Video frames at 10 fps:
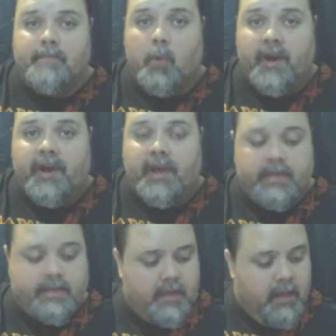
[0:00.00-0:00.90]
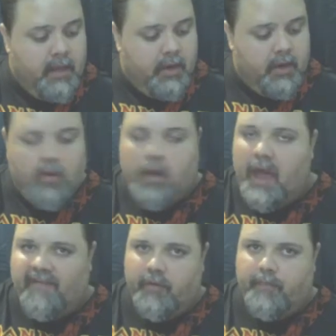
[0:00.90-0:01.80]
what it is. You know,
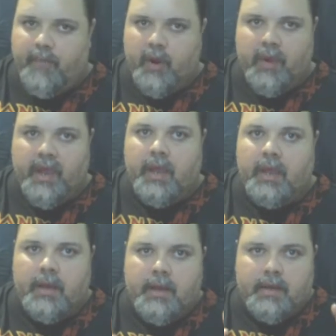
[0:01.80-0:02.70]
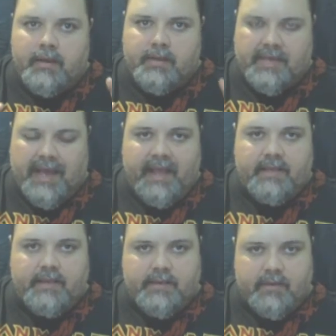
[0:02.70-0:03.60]
have a very
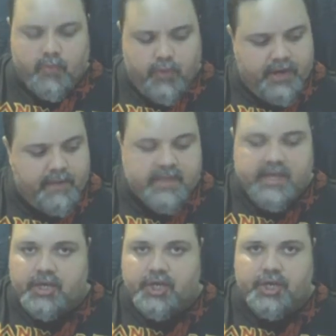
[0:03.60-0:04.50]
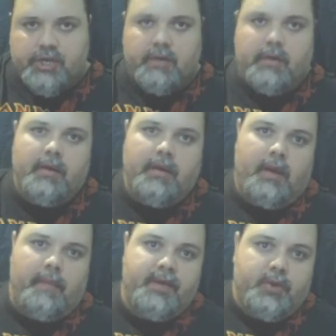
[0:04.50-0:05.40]
tight rhythm section
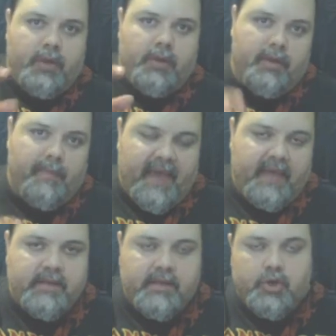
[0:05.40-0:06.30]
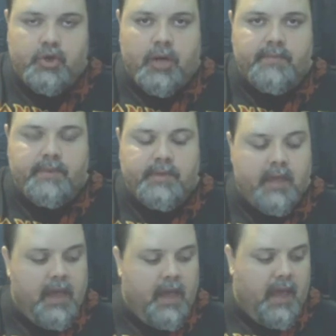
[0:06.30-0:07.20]
between the bass and the drums,
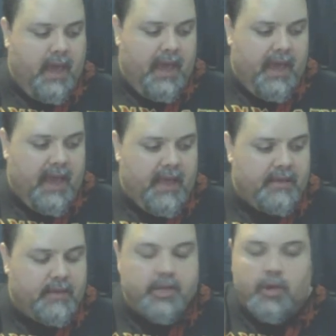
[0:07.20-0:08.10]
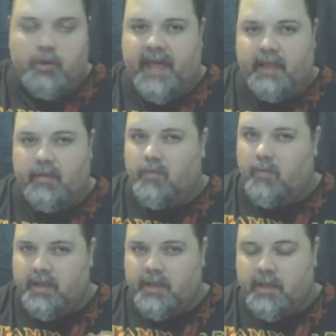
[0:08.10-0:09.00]
and so that
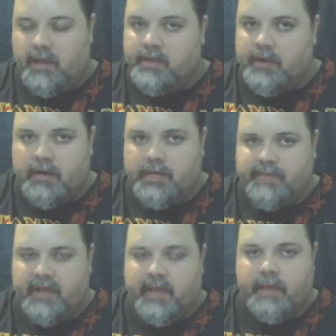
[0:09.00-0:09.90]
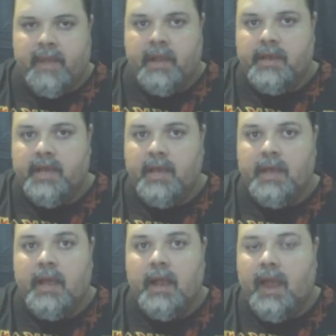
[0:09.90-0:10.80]
when the guitars play the melody
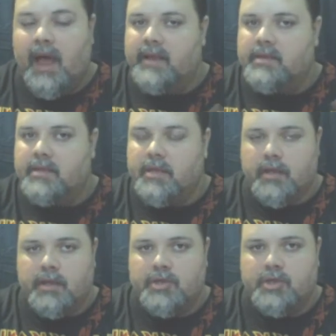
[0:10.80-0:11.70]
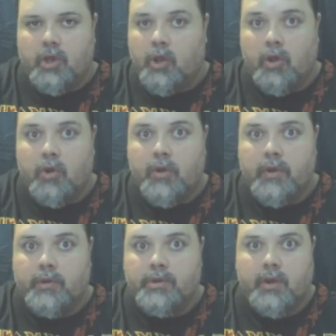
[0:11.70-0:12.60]
lines, the
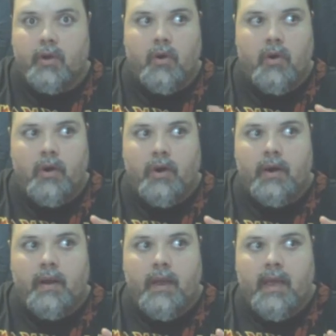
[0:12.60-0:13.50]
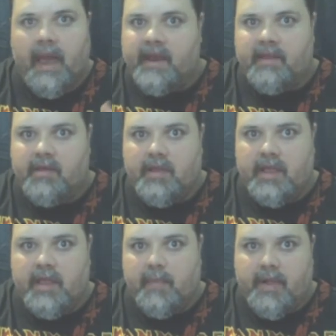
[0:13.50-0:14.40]
solos, or anything
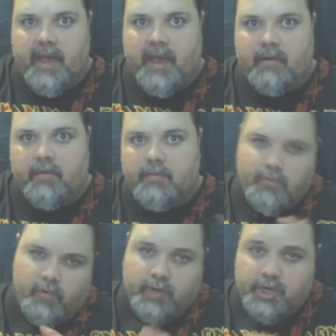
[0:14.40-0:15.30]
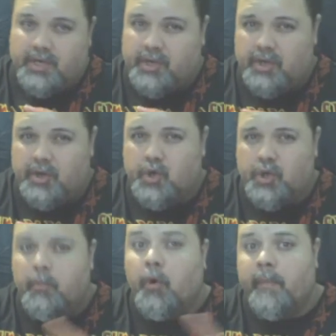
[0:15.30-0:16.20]
that they play, which is
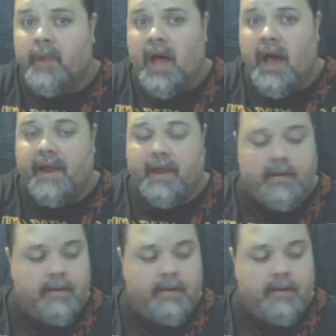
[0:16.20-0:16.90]
usually more melodic,